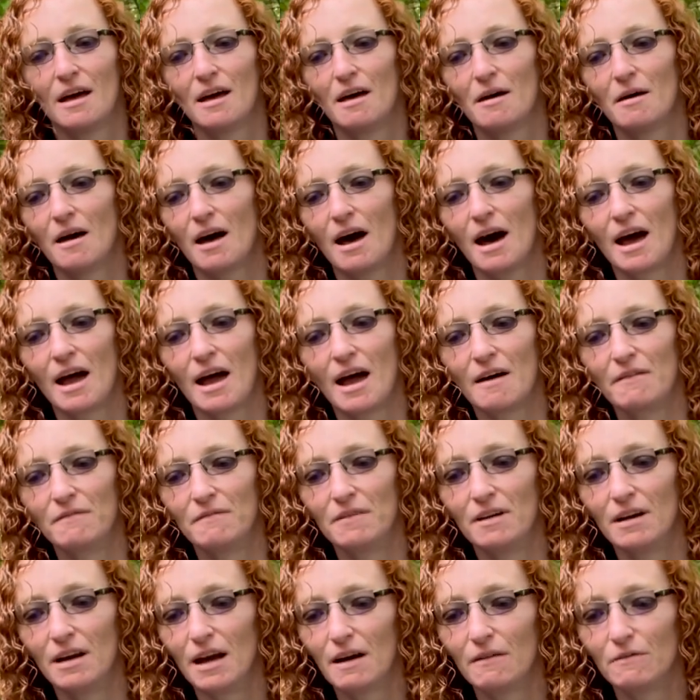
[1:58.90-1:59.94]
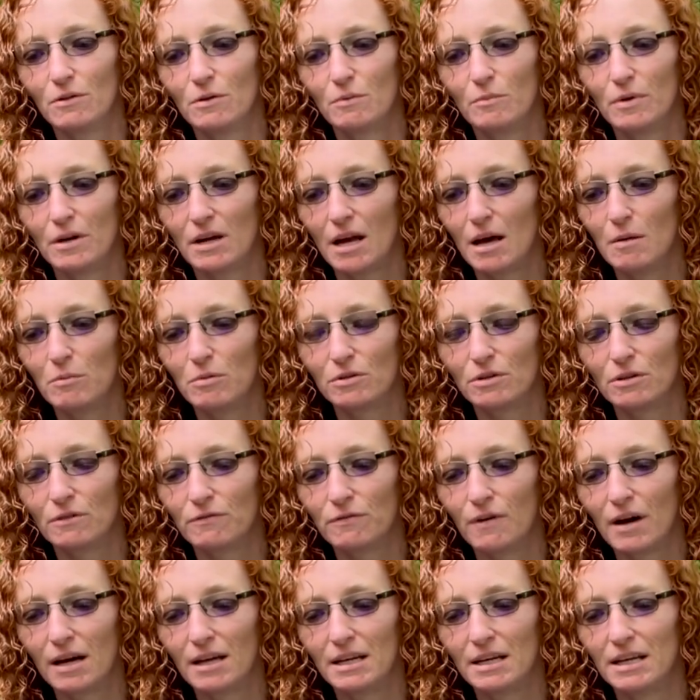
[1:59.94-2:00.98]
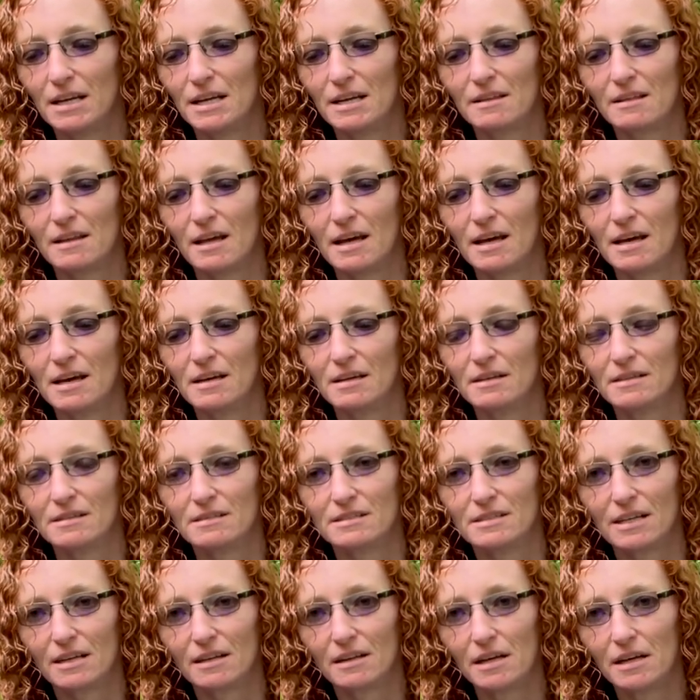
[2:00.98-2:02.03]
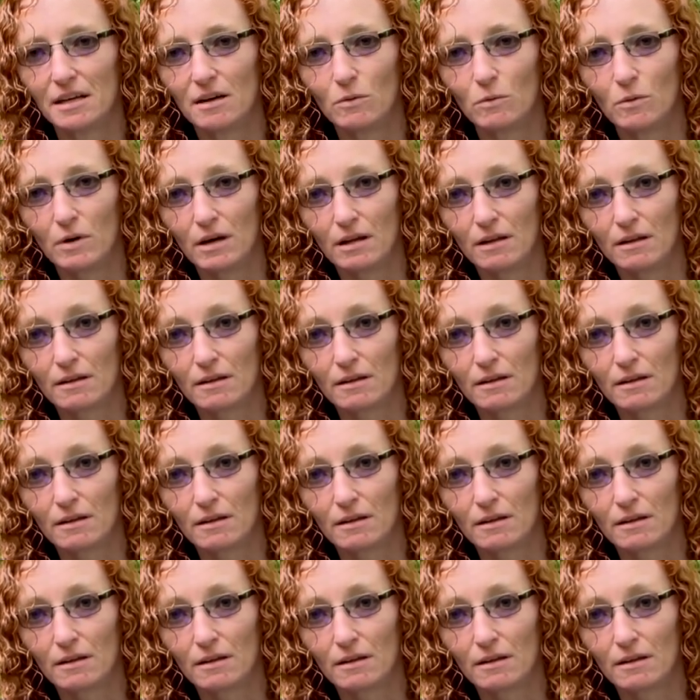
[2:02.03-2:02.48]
I have never been able to find anything to clean it with.